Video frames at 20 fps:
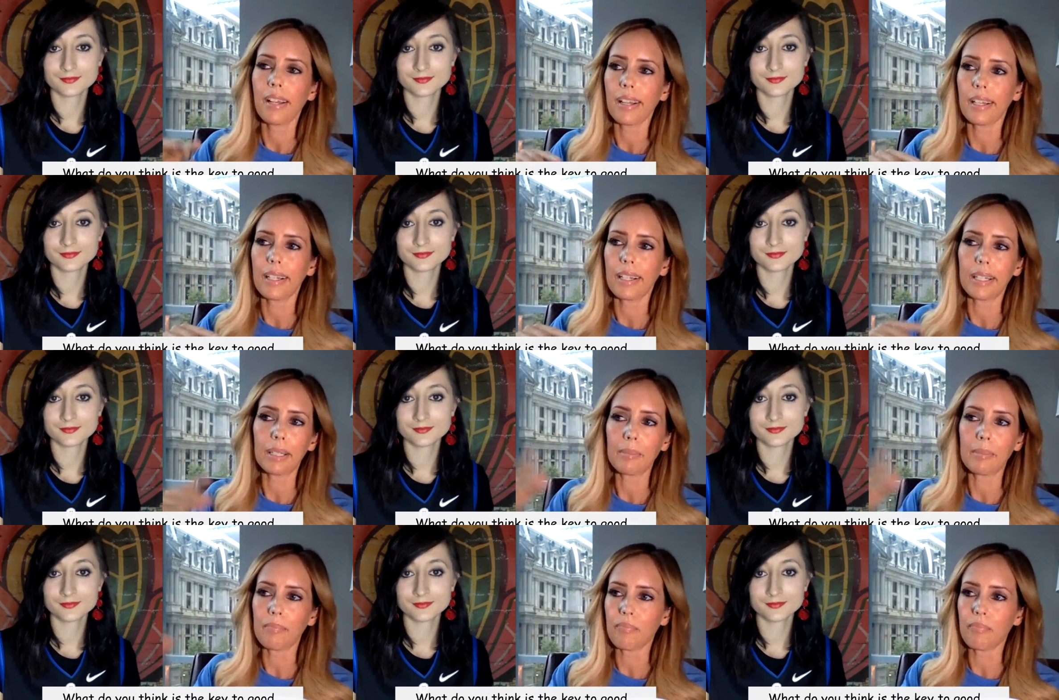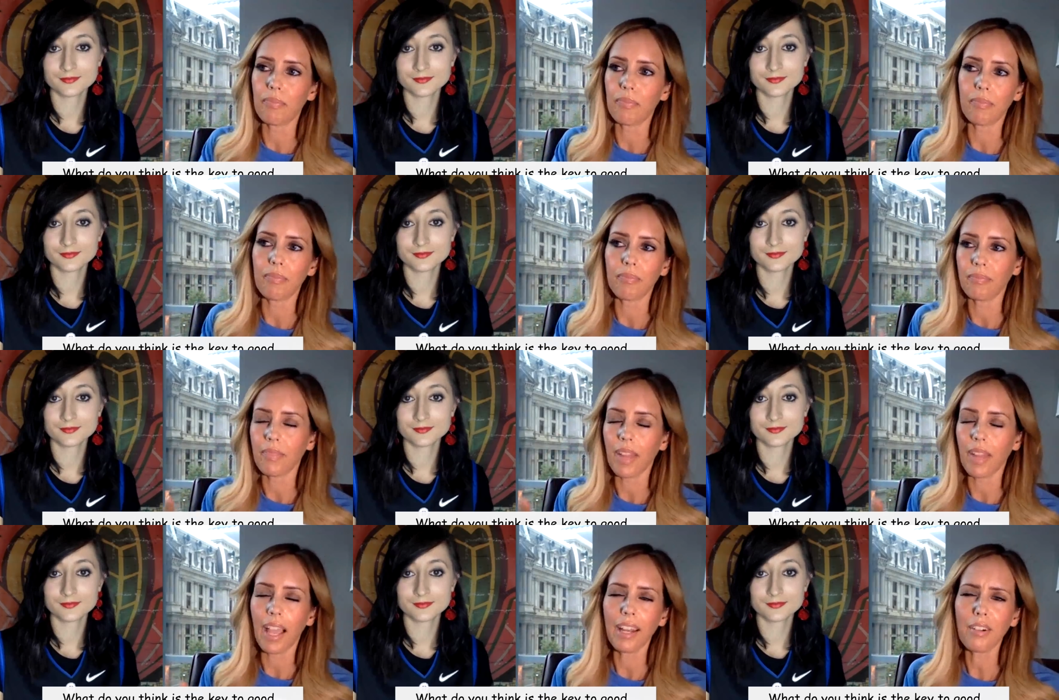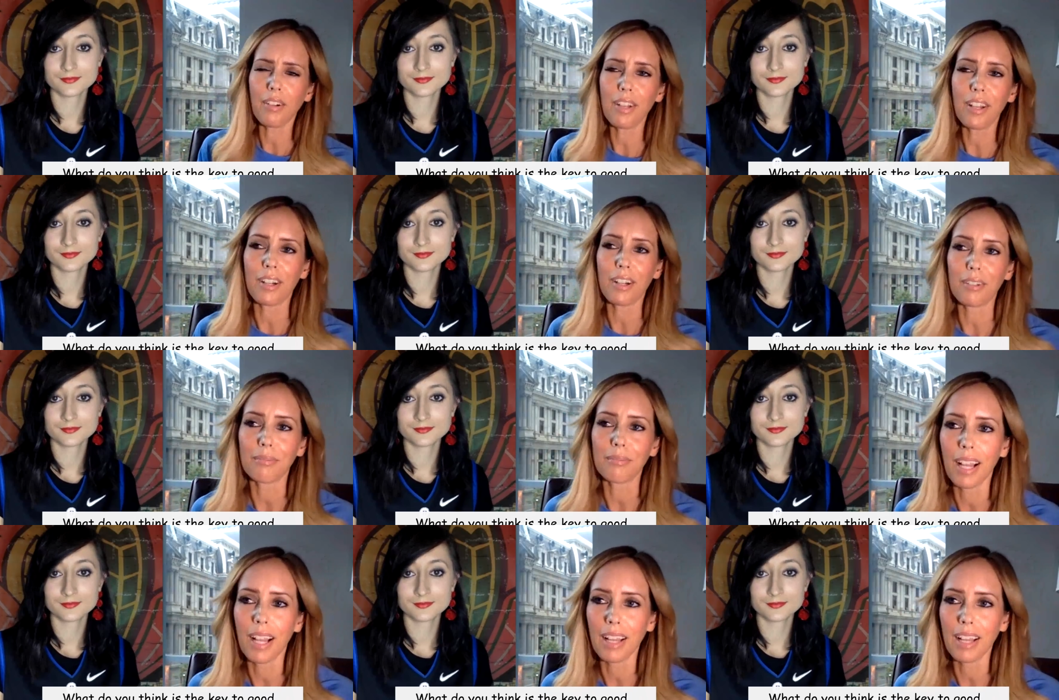Speaker 1: um, I don't
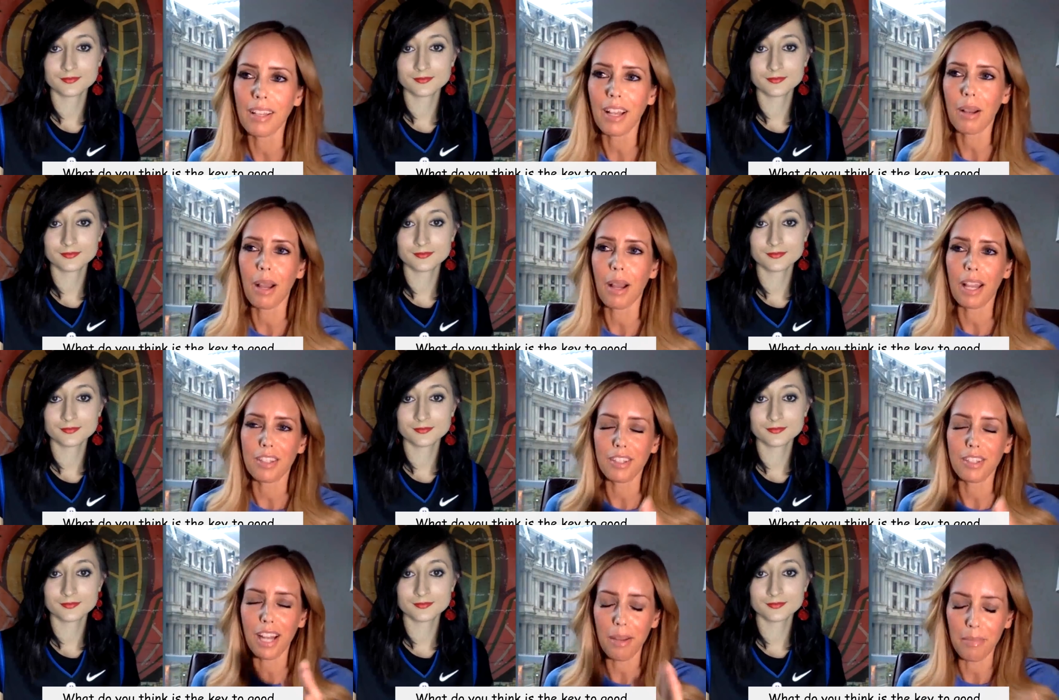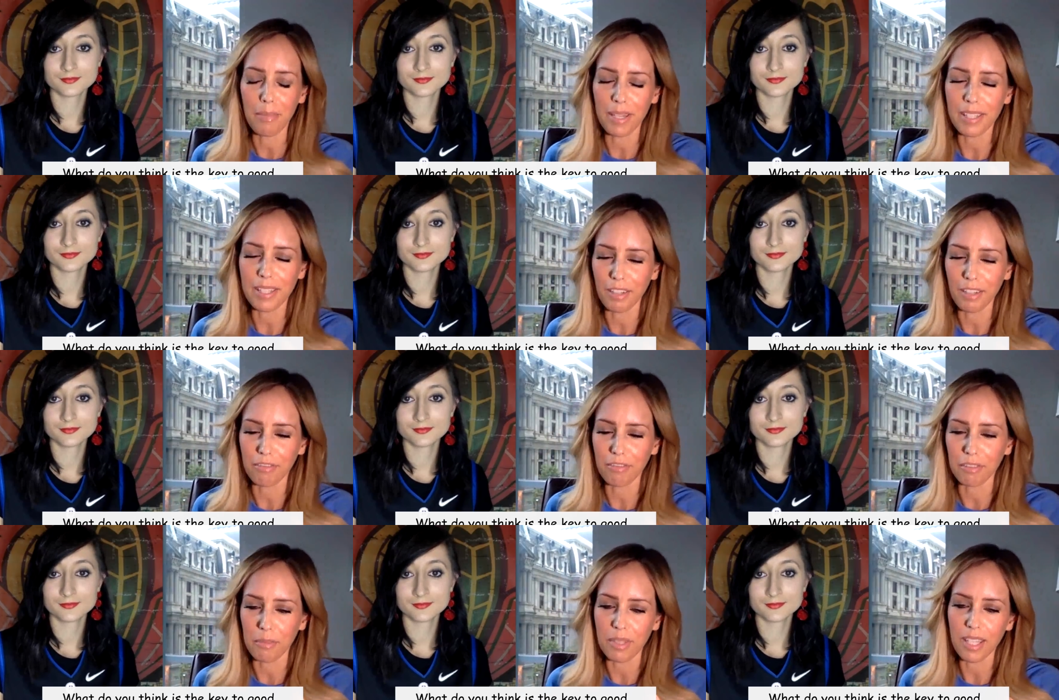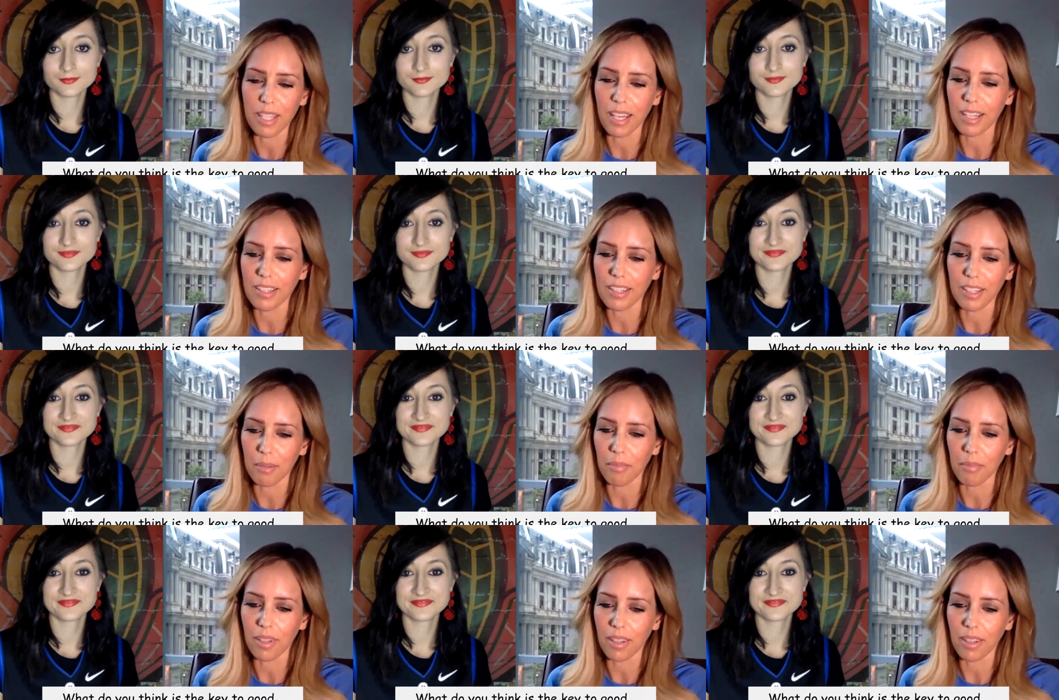know. I, I stopped myself from
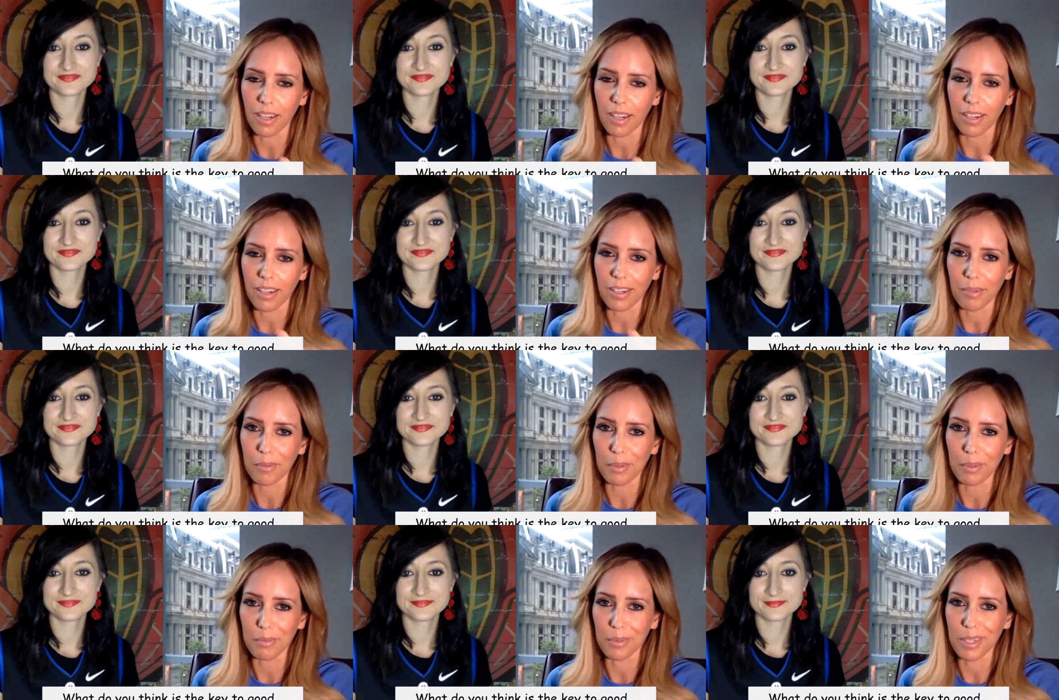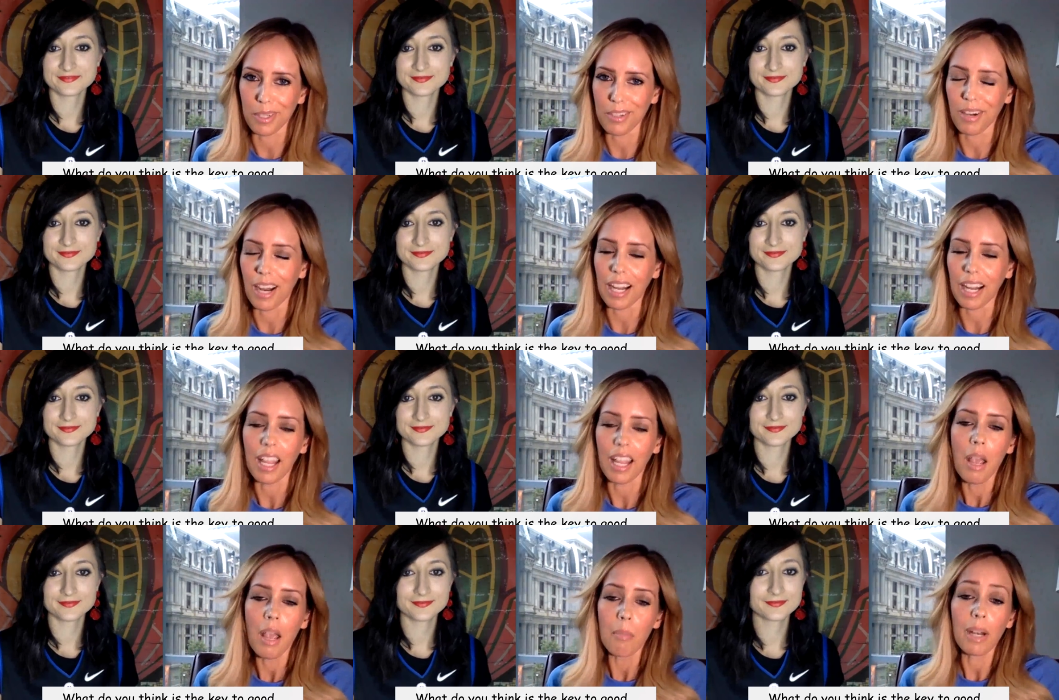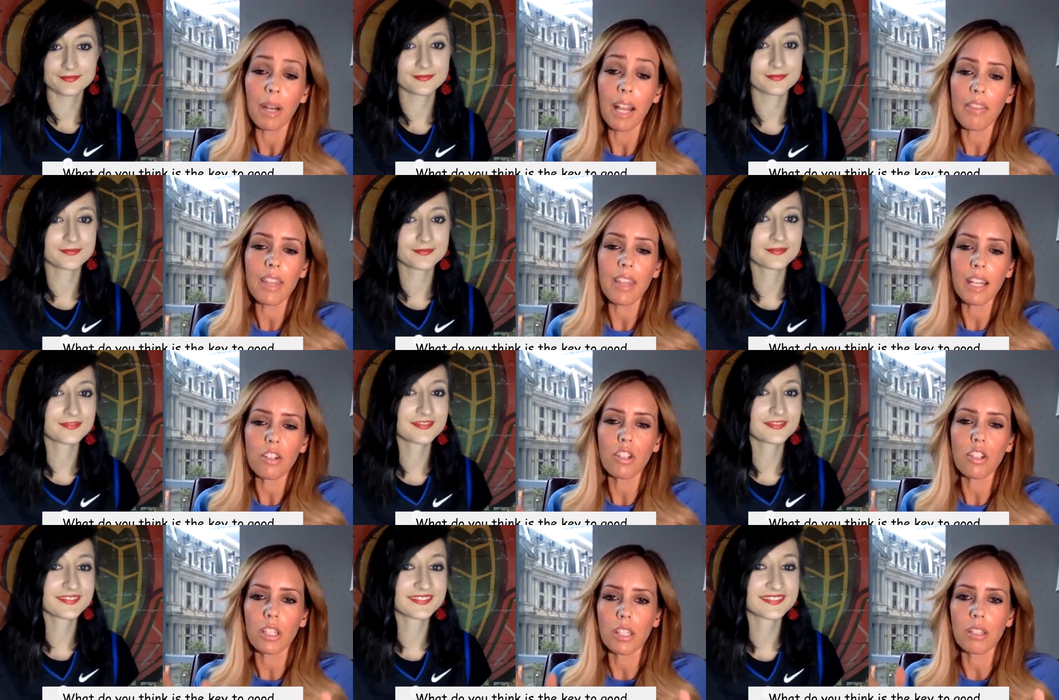saying something there and we'll retract. But I
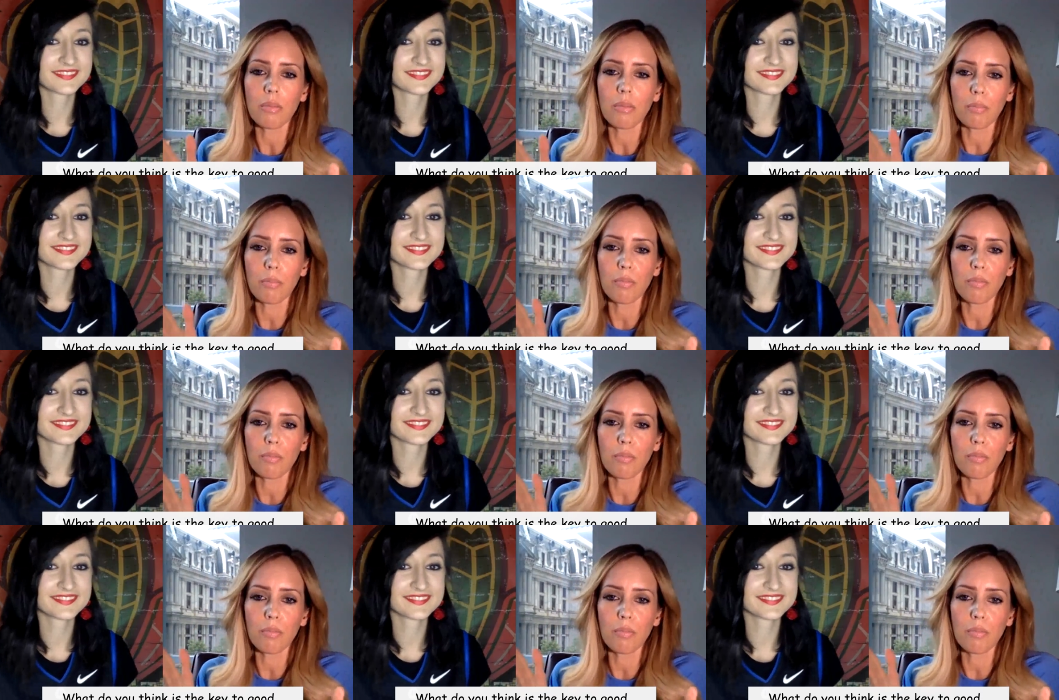think just,